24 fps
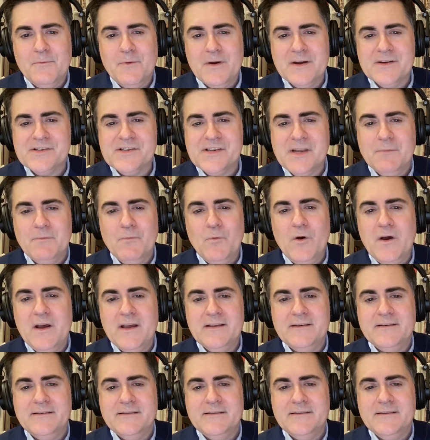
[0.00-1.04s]

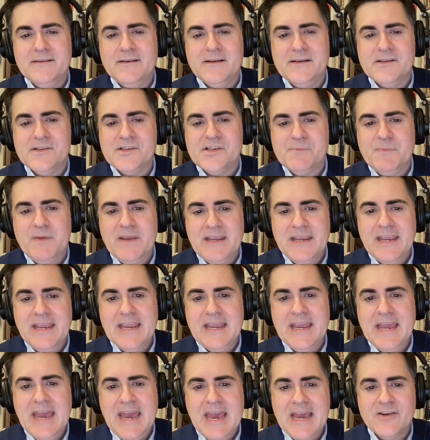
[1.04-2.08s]
someone
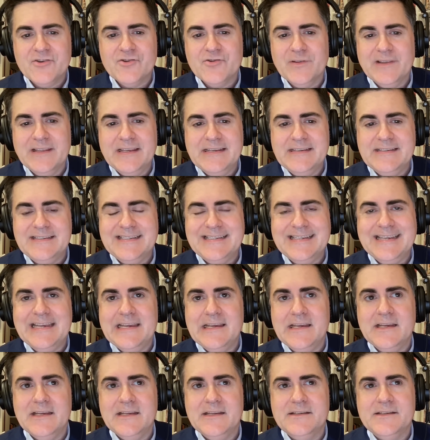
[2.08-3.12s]
speaking actually
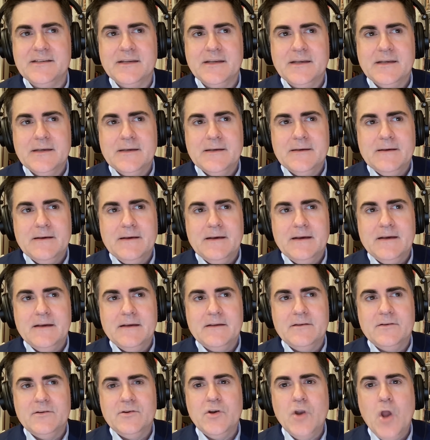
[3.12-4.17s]
did
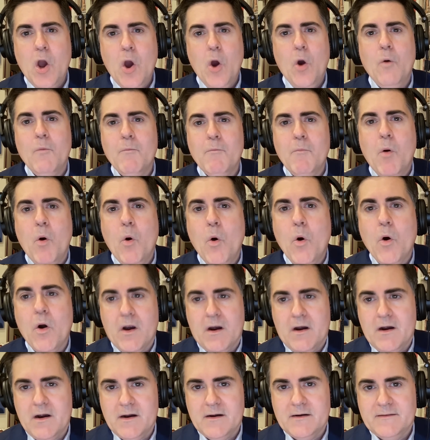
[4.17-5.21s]
know
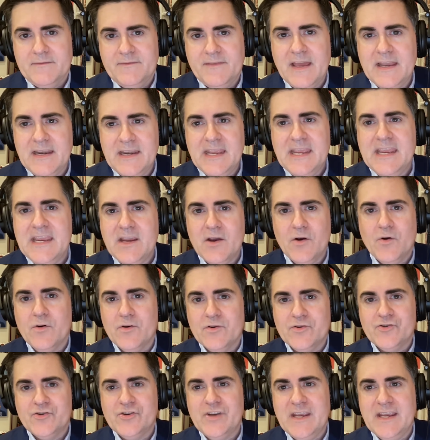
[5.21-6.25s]
more than he or
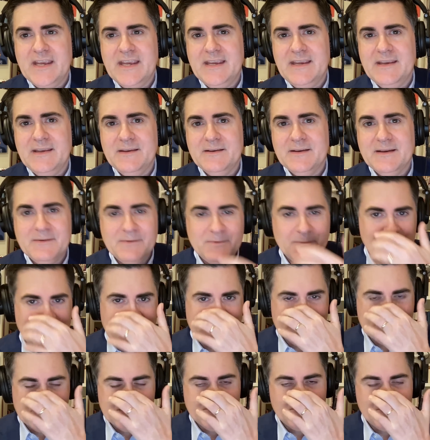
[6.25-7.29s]
she
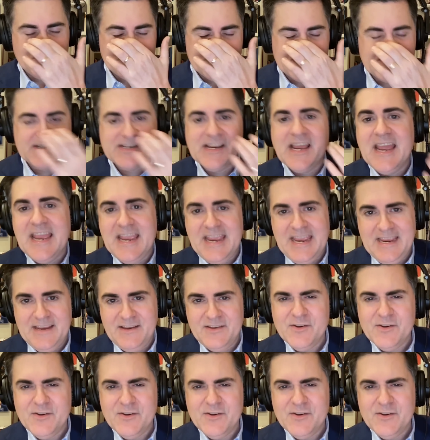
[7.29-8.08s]
was saying.